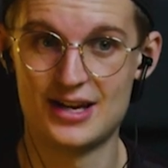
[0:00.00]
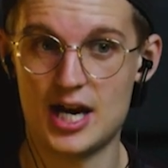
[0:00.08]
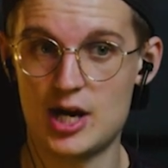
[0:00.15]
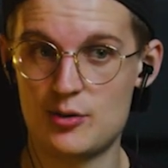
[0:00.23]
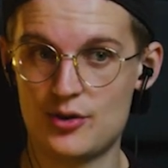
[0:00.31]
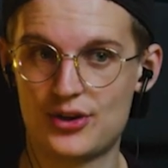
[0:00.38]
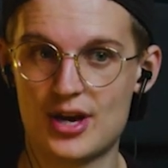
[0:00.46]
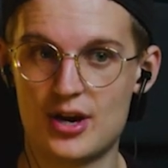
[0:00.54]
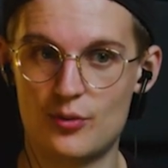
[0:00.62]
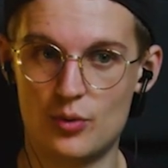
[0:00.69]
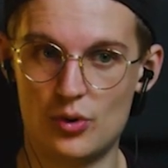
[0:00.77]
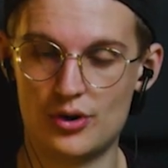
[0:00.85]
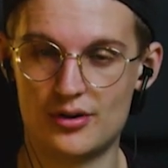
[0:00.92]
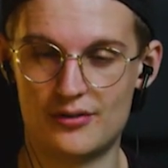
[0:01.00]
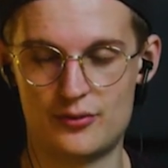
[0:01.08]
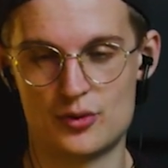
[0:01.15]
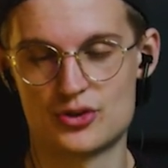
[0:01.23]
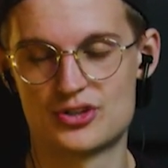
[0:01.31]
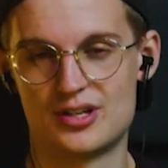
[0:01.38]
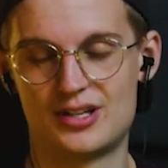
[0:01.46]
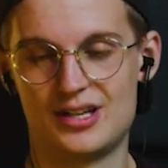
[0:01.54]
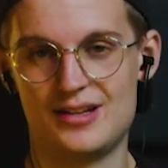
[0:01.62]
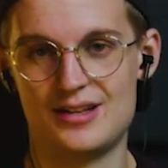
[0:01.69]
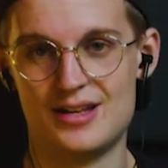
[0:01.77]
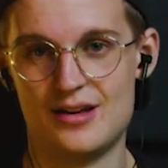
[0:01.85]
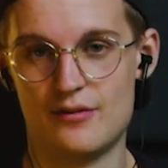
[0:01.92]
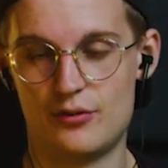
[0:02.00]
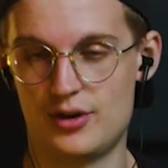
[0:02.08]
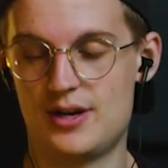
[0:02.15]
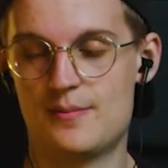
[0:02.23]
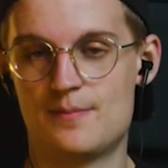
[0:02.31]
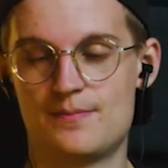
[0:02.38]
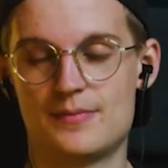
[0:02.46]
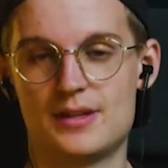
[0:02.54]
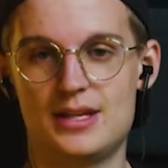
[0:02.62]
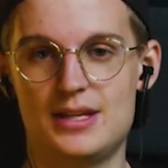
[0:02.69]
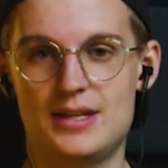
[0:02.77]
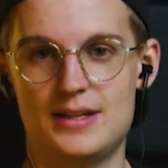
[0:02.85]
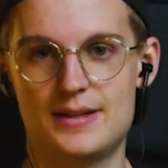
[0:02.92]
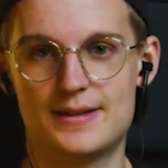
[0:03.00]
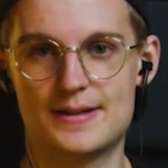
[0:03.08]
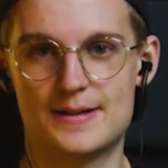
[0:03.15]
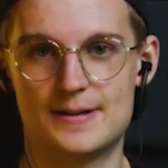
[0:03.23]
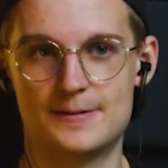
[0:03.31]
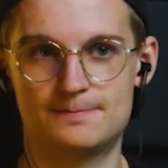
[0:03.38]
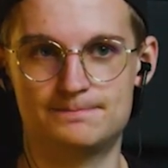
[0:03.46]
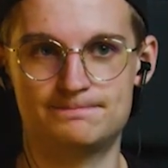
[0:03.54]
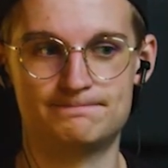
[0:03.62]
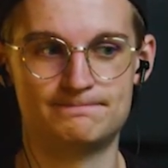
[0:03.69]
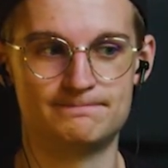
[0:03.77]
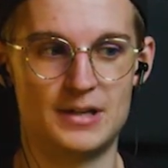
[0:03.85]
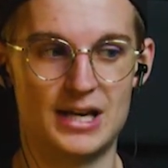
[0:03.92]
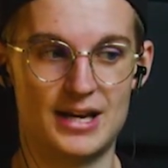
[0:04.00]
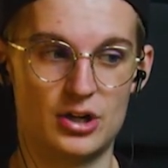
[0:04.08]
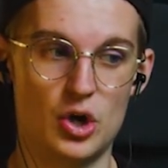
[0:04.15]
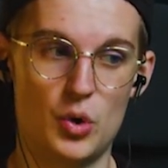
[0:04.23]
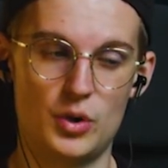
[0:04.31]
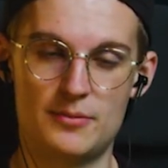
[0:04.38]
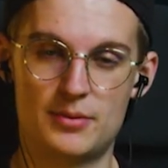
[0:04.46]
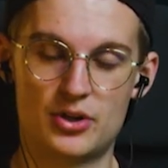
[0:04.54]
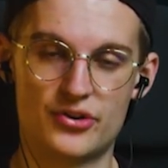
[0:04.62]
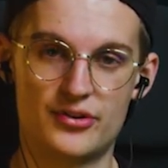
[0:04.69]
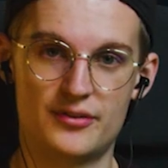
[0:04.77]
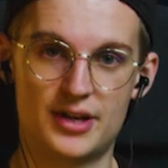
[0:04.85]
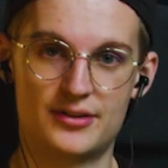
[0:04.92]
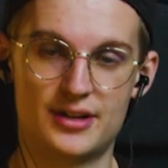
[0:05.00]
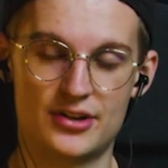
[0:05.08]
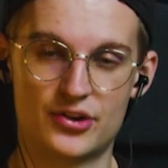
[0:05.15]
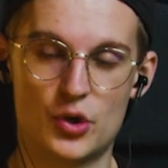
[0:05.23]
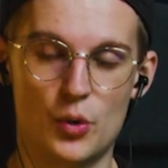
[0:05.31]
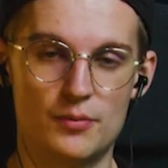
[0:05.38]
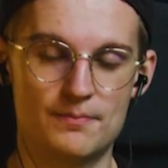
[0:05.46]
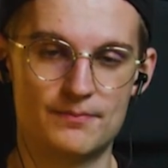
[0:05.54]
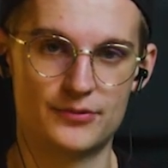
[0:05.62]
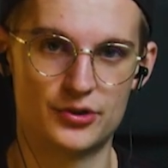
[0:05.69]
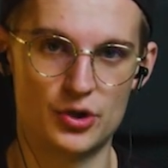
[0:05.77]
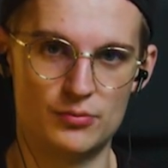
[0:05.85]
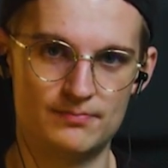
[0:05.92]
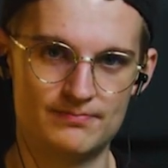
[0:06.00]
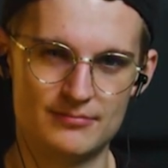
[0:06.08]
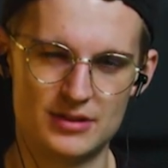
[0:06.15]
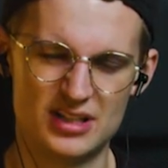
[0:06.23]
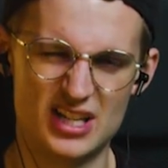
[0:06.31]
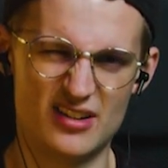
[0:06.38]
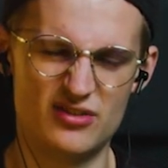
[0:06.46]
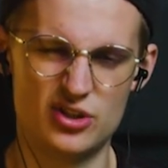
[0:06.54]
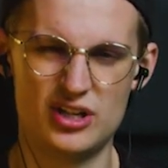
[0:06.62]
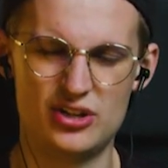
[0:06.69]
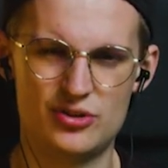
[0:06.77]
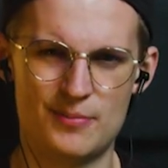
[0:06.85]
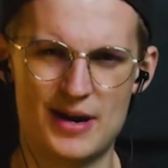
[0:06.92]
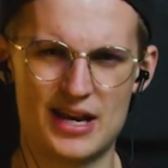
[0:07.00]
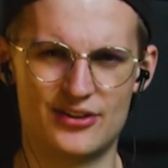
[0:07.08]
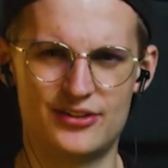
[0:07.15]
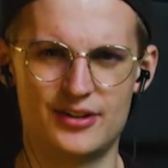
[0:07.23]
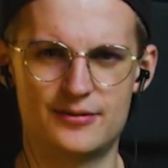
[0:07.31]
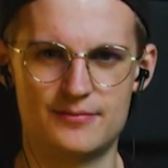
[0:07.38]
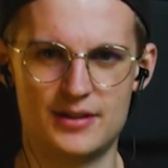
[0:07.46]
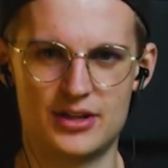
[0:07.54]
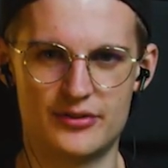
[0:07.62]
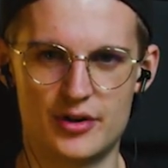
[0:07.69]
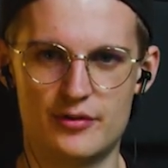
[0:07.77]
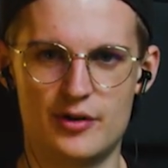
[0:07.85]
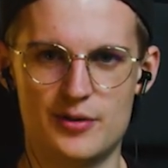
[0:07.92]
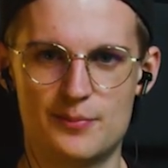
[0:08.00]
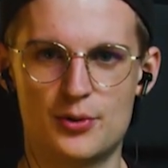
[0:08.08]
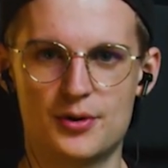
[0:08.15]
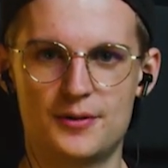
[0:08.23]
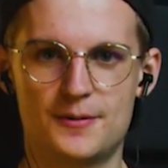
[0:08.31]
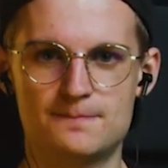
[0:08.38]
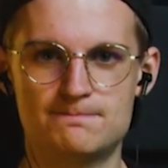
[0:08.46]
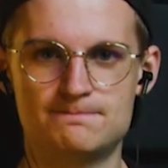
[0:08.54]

High risk, high reward. Unfortunately for him, he let a goal in because of that, and I scored. So yeah, you need to balance it. It's very important.